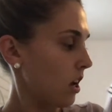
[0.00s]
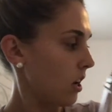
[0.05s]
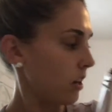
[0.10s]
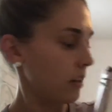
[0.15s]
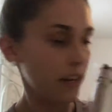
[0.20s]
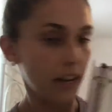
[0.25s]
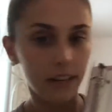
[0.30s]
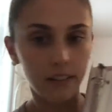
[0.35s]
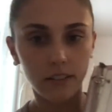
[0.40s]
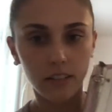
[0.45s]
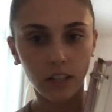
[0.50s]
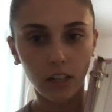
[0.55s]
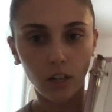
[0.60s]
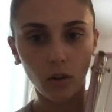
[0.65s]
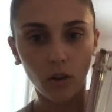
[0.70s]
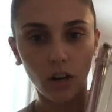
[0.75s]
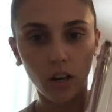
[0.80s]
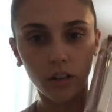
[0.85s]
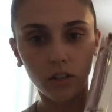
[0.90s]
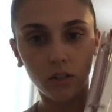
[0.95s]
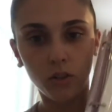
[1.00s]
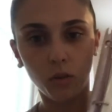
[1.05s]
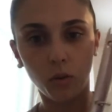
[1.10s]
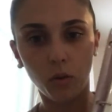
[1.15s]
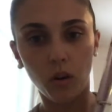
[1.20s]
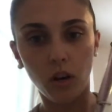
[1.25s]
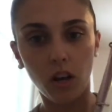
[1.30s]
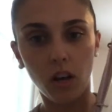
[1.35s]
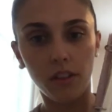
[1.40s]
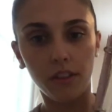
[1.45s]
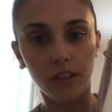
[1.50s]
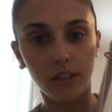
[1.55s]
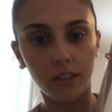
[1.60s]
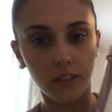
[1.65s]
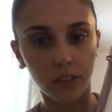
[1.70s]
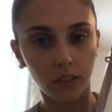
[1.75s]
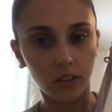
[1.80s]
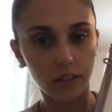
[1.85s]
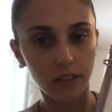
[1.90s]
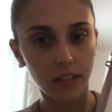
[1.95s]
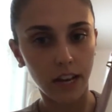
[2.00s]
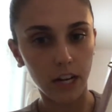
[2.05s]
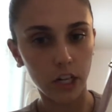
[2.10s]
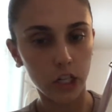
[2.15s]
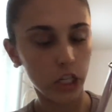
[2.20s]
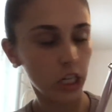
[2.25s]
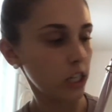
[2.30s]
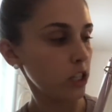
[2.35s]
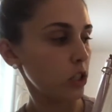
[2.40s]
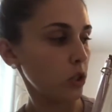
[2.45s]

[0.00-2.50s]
Next, I go on to the adult section.